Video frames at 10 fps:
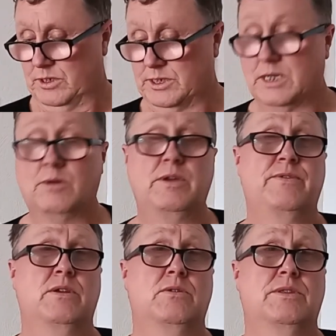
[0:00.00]
So if
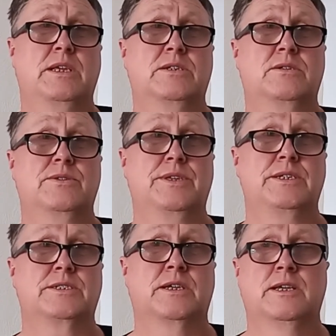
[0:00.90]
you like things like
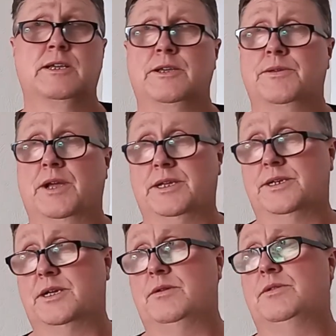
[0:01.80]
this and you
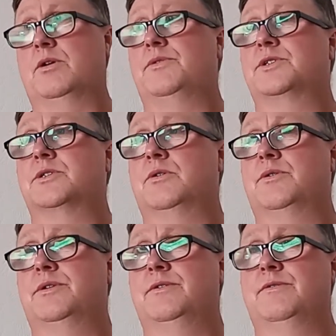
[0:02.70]
do like this
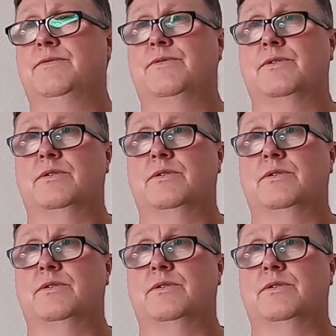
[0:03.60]
kind of,